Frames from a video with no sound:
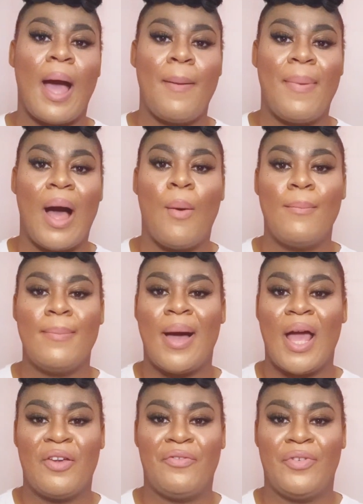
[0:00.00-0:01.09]
about
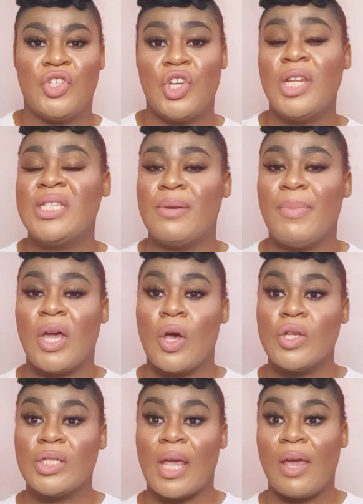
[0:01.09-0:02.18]
my virginity
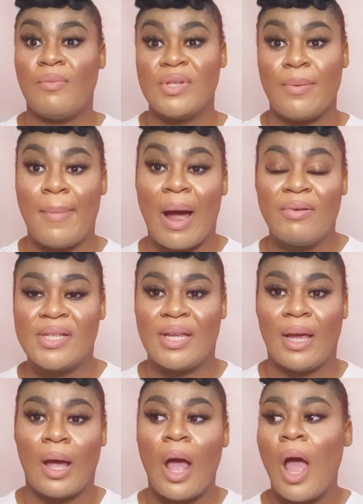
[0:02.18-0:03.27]
because it was
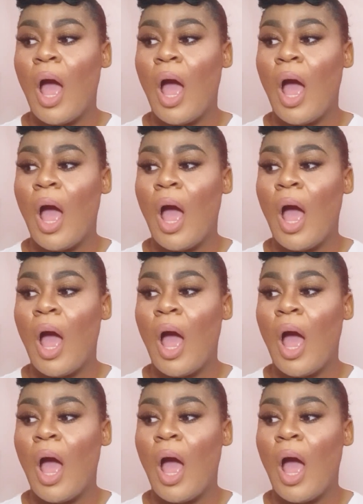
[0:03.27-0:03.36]
embarrassing.